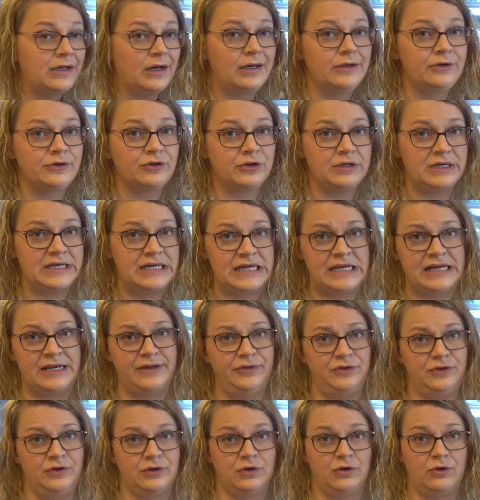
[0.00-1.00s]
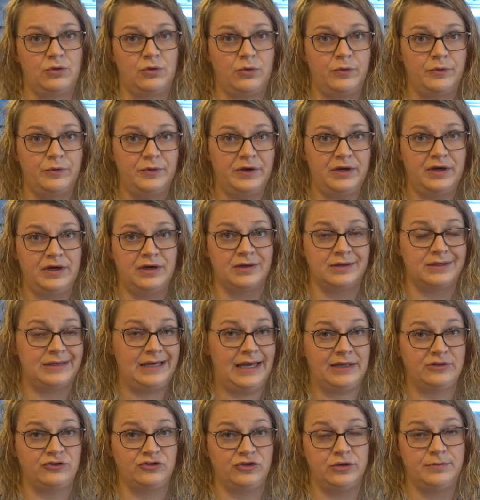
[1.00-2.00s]
underneath,
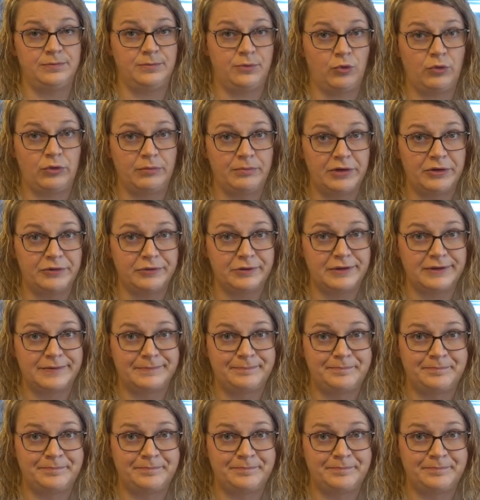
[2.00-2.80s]
ketchup or milk.